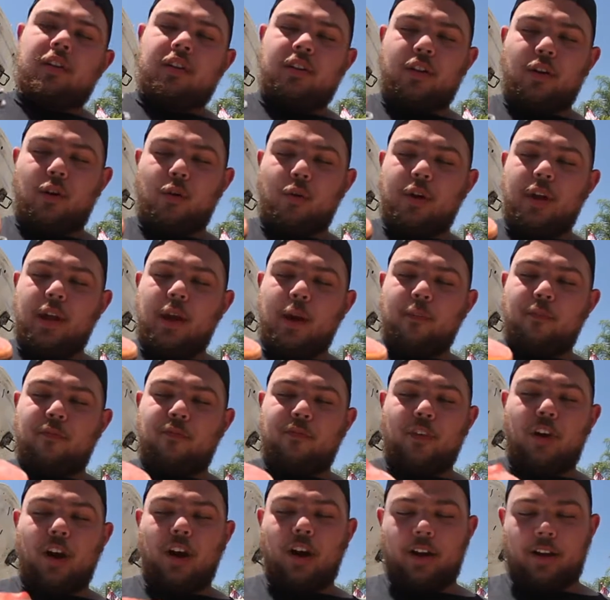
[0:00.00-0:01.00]
The OEM
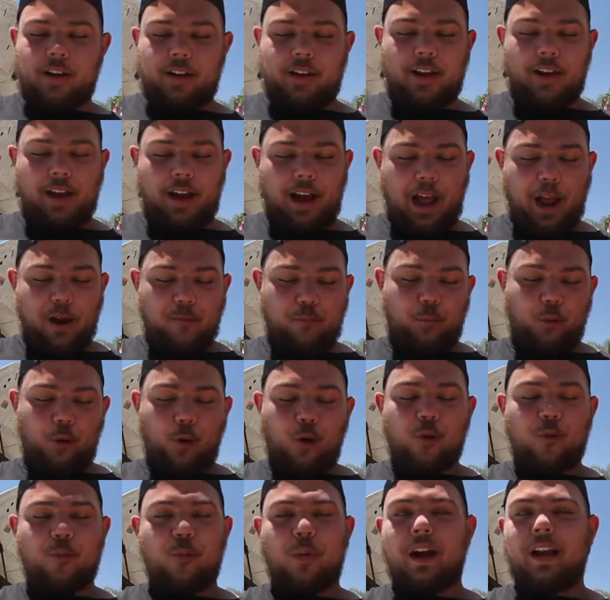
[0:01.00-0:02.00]
fog. I
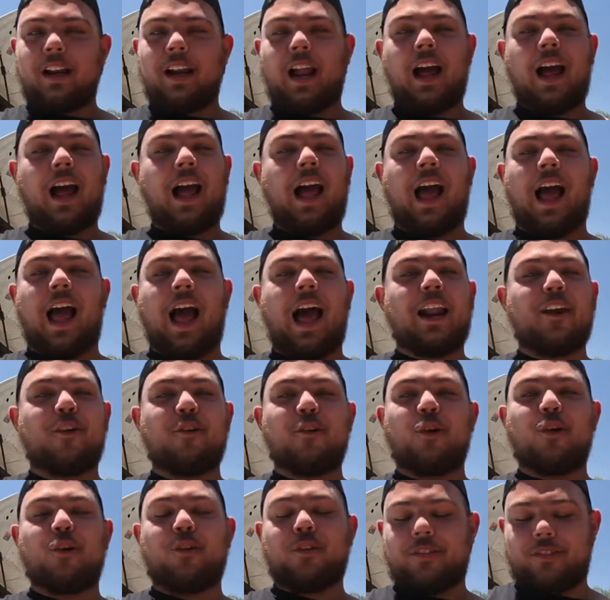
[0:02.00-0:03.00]
broke mine. I don't
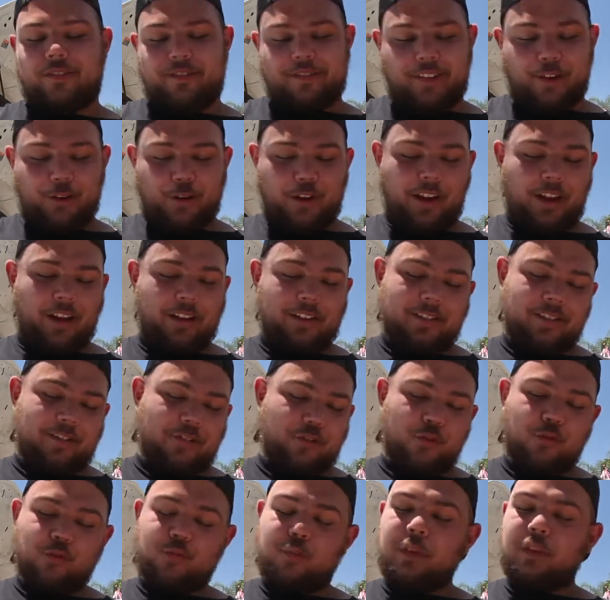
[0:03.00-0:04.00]
know. Okay,
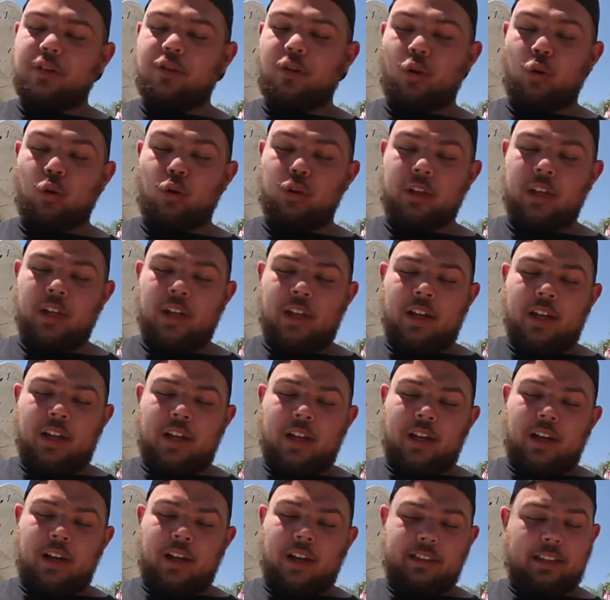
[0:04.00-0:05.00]
truth be told,
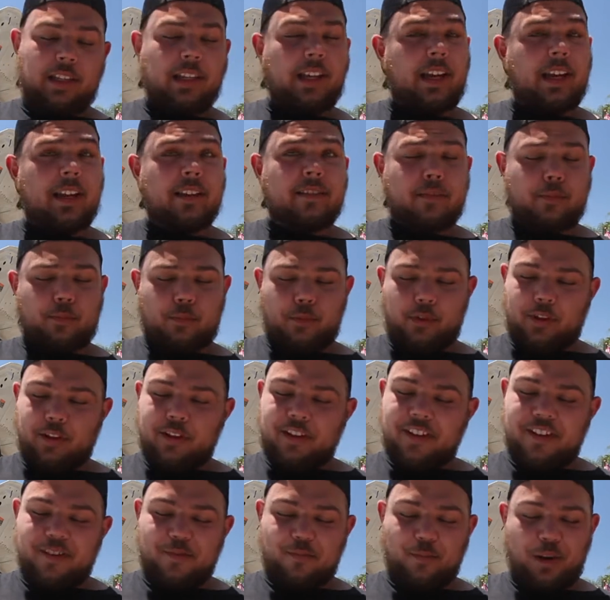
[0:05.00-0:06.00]
I think I hit something,
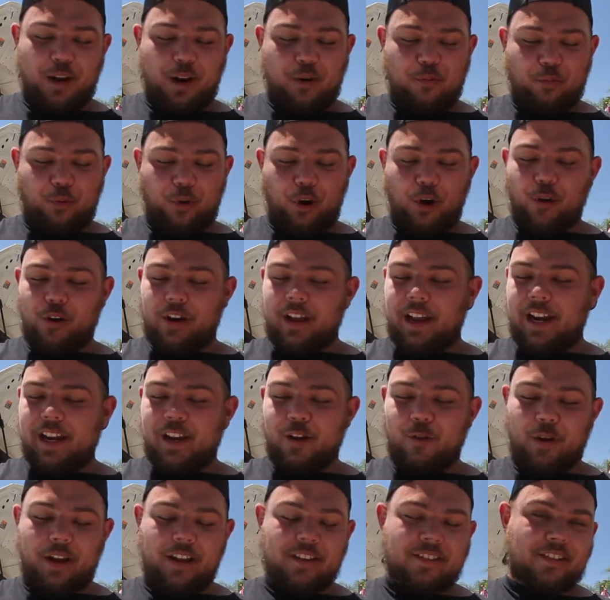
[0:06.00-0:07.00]
but it broke
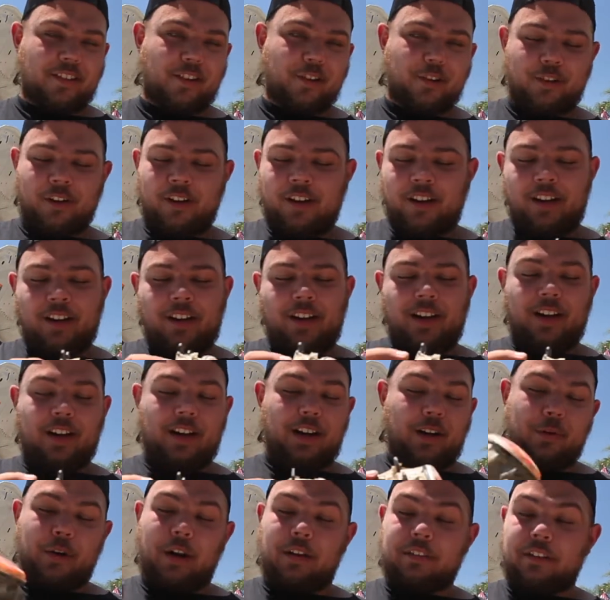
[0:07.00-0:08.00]
anyway, so we
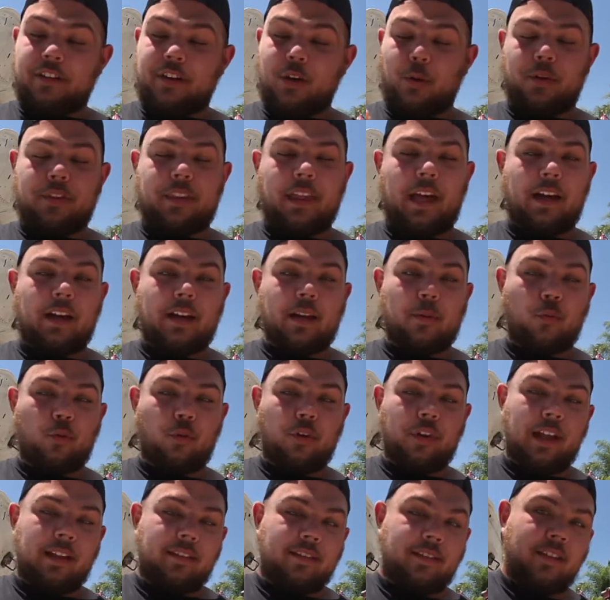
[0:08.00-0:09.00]
don't have to deal with that
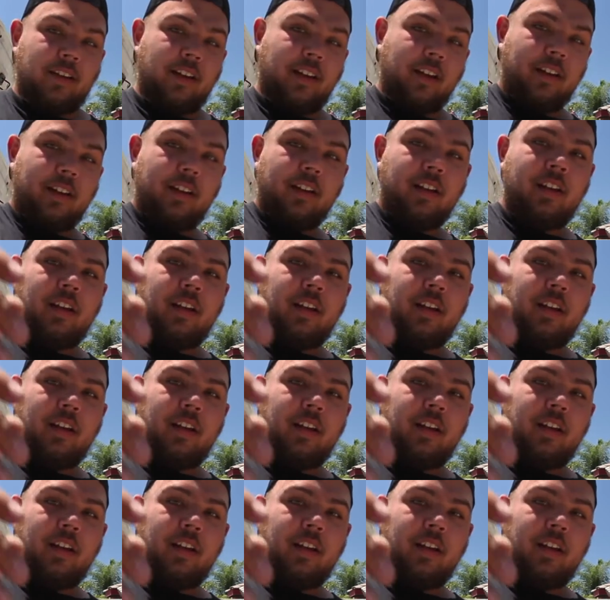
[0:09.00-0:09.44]
anymore. That's done.